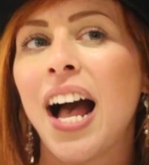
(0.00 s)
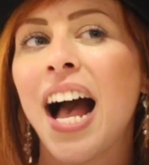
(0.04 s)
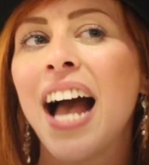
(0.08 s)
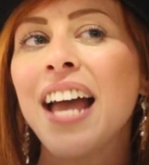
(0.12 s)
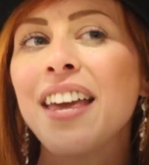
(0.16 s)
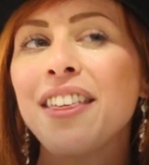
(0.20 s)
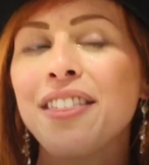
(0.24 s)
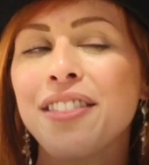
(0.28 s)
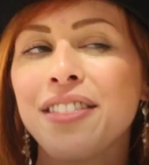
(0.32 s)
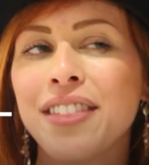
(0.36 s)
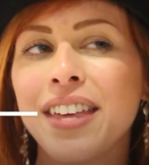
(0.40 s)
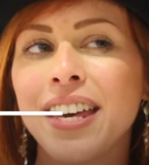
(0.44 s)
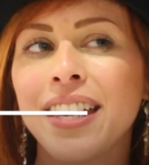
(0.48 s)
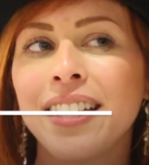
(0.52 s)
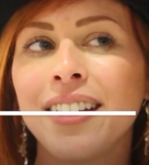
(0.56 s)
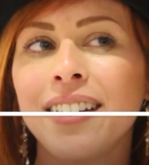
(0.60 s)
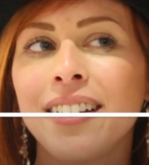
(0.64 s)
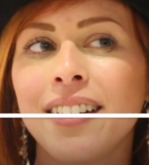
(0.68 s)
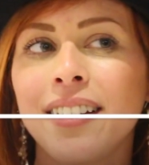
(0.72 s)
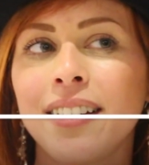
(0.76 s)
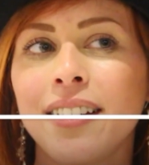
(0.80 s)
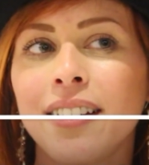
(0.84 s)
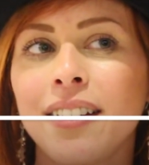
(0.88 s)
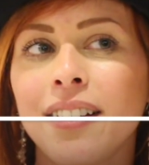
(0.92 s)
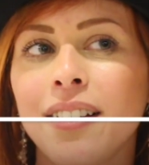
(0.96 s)
I
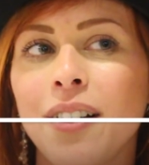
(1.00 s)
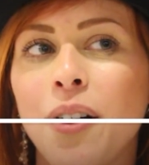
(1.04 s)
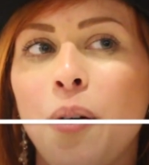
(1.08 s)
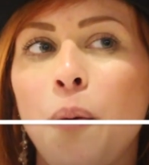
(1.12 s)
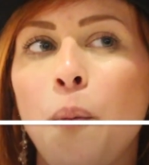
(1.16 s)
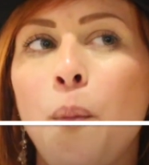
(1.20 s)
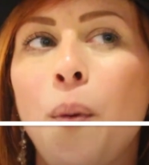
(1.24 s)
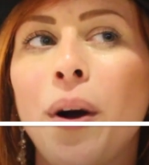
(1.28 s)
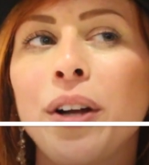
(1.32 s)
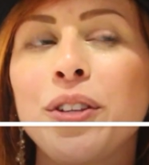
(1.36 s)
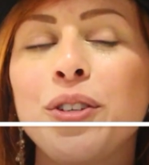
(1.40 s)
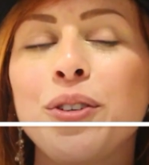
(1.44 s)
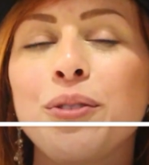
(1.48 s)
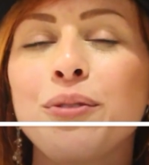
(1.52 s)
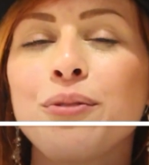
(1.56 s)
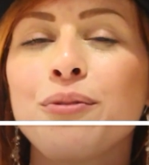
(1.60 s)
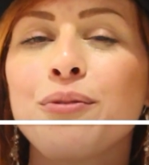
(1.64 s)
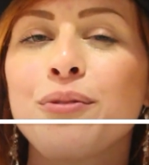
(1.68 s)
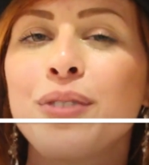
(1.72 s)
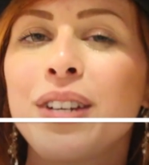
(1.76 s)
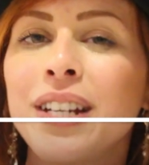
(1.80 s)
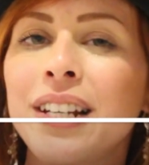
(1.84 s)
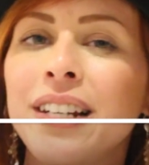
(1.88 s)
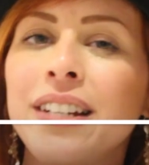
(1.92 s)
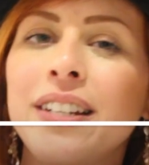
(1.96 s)
think what you
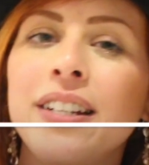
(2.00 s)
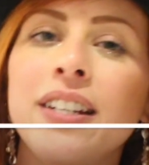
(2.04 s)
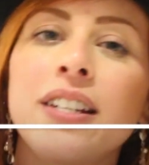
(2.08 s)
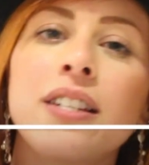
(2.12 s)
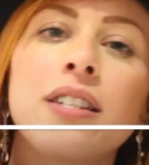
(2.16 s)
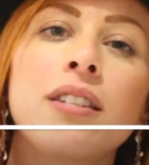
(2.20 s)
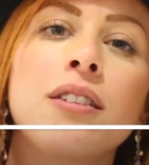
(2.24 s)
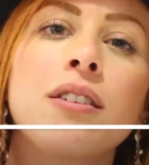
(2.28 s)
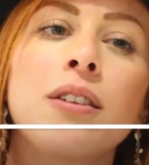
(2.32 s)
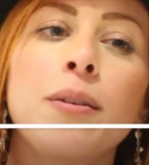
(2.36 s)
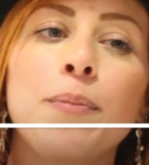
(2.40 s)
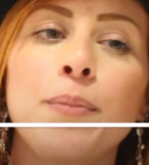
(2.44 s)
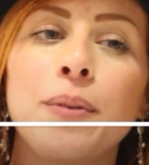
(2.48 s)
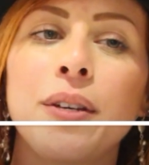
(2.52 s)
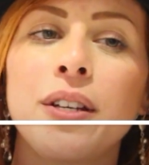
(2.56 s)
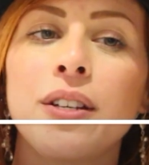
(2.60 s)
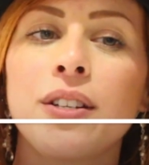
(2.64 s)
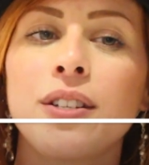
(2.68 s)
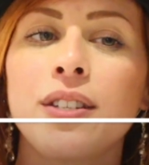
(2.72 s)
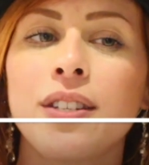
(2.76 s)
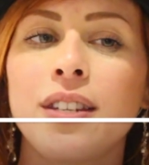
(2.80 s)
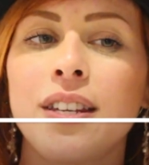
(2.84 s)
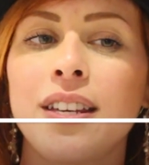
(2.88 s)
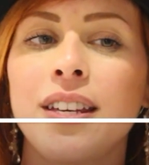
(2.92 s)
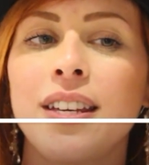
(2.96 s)
really need to do a
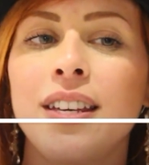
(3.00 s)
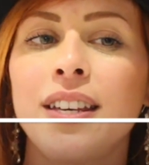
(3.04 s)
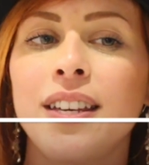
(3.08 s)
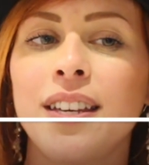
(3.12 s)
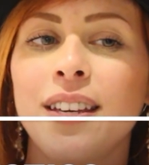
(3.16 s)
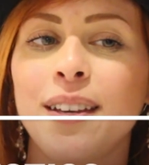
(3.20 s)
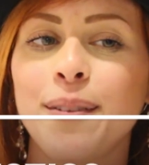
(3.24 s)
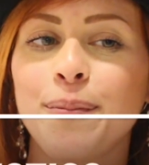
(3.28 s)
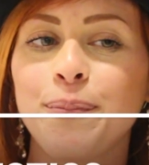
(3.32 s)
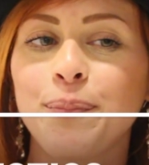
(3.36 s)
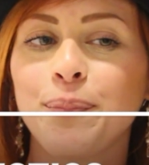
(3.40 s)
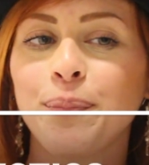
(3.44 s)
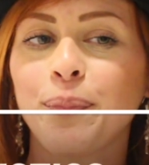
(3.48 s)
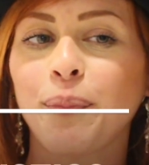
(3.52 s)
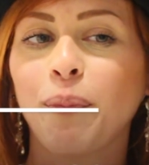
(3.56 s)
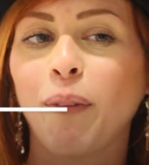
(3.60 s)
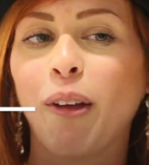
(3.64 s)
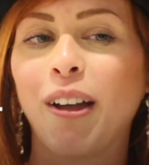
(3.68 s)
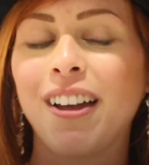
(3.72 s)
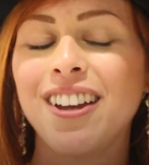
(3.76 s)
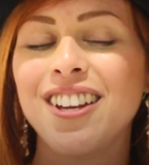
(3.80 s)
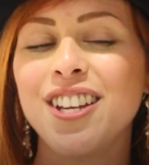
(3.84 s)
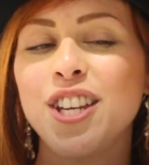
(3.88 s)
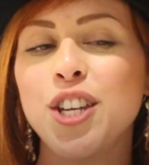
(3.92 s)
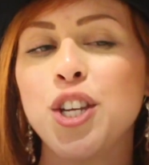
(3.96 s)
PhD,
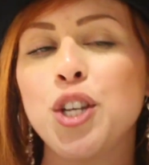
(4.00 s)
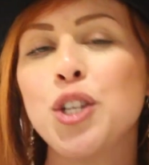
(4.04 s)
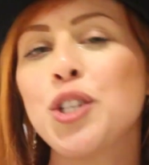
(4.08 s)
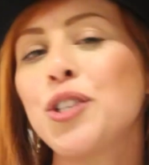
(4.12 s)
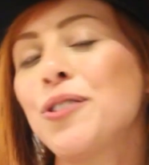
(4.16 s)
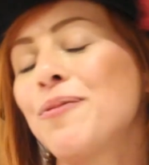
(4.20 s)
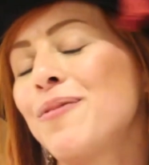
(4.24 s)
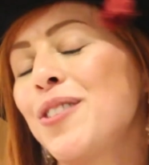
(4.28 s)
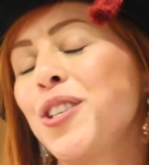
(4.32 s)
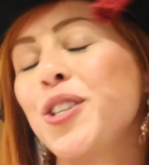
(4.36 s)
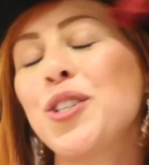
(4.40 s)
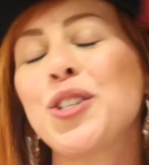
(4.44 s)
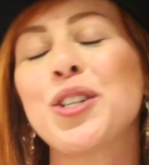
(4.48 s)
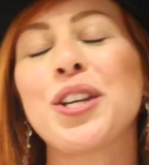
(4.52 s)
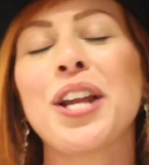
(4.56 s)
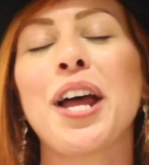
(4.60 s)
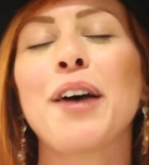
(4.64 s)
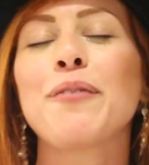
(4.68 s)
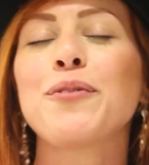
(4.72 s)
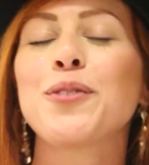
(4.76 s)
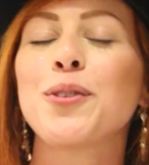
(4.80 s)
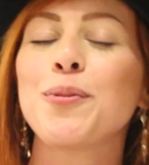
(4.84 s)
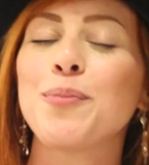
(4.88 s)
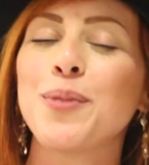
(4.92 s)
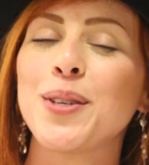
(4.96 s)
you don't
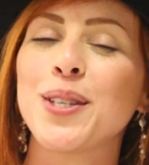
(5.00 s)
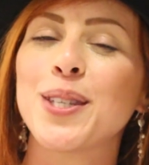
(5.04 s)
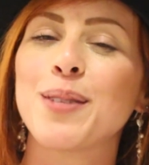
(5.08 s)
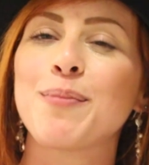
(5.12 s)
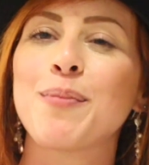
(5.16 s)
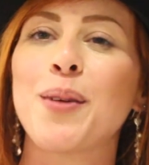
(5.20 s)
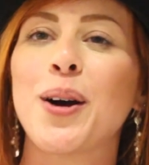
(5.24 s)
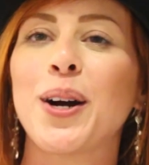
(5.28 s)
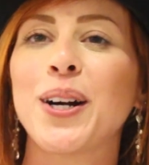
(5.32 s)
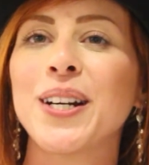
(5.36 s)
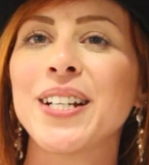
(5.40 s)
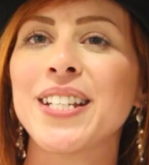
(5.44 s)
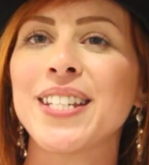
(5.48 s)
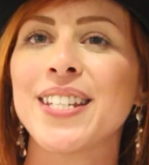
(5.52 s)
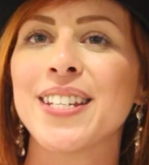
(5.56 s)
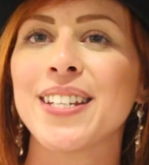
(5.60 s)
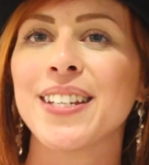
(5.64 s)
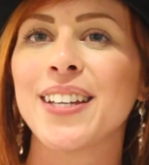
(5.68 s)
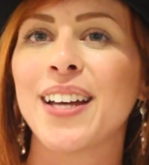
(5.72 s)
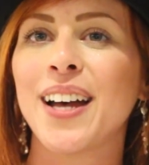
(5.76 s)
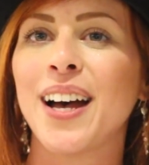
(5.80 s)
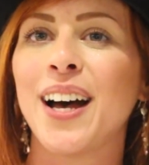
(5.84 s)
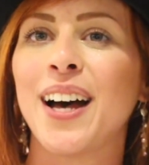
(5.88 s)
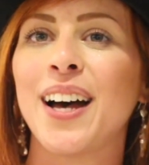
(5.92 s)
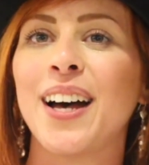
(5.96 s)
have to be smart,
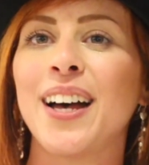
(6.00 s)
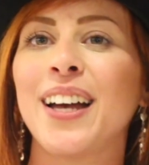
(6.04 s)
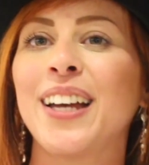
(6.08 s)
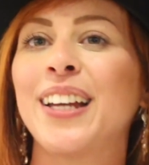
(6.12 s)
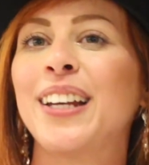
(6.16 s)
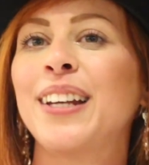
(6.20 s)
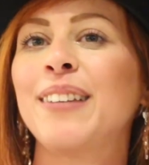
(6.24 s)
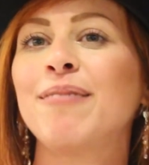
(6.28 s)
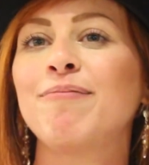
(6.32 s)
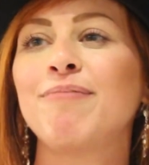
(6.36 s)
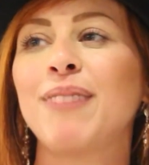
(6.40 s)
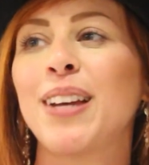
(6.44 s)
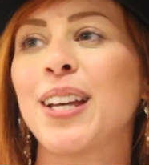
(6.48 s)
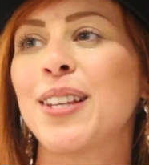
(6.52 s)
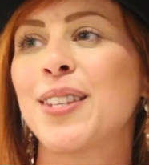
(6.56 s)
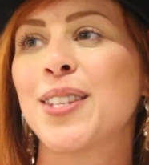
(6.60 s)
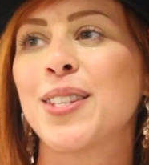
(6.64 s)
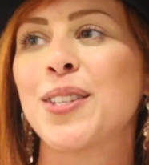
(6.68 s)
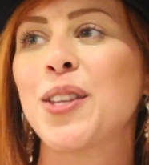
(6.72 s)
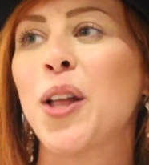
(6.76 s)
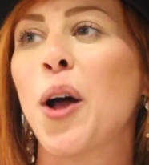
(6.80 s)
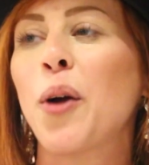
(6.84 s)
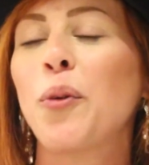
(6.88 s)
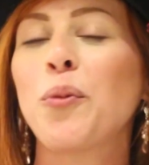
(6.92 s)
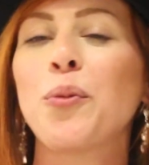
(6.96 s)
and
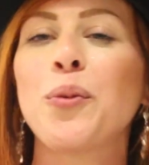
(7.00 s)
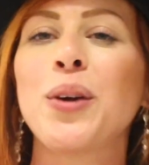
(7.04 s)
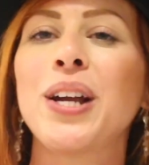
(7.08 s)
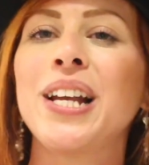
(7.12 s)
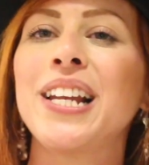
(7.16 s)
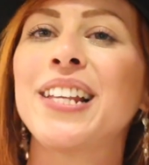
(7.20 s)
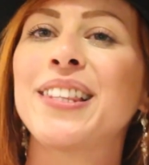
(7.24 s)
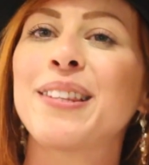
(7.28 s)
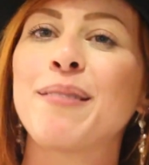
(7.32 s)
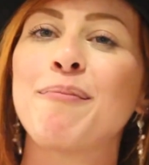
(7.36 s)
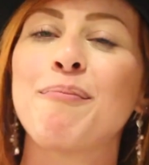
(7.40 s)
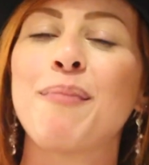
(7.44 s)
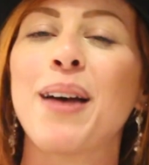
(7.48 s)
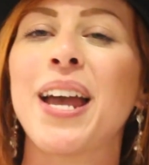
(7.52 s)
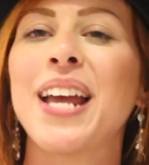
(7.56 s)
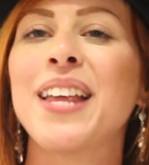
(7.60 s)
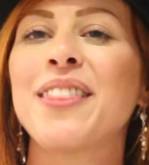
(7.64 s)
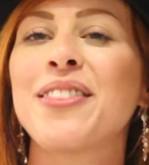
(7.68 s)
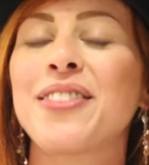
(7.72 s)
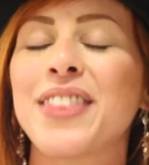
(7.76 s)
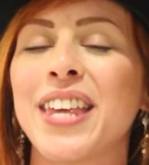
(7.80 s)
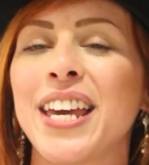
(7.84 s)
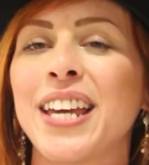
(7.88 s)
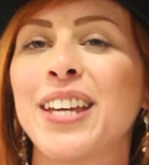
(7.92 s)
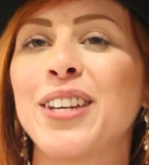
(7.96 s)
it's not really the
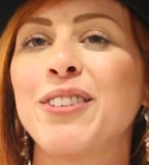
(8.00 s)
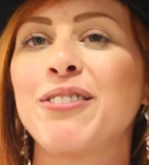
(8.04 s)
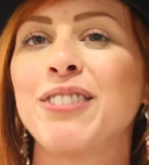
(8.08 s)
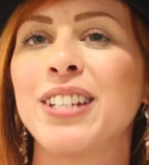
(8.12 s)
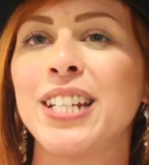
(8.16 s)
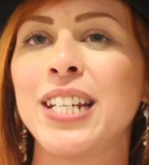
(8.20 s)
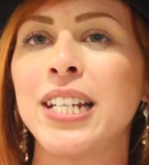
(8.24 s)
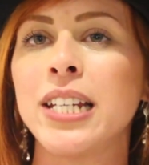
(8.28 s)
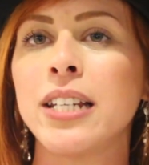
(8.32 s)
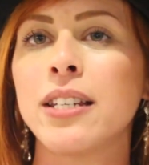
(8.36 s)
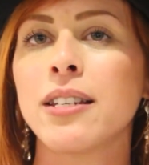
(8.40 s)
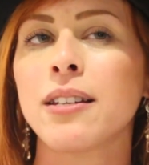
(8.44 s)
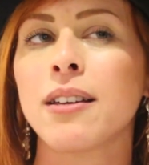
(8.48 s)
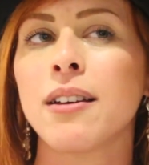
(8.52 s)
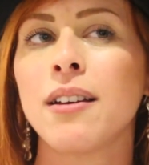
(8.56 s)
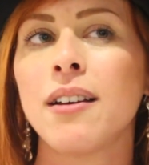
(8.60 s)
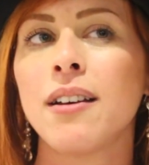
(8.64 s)
main thing you need.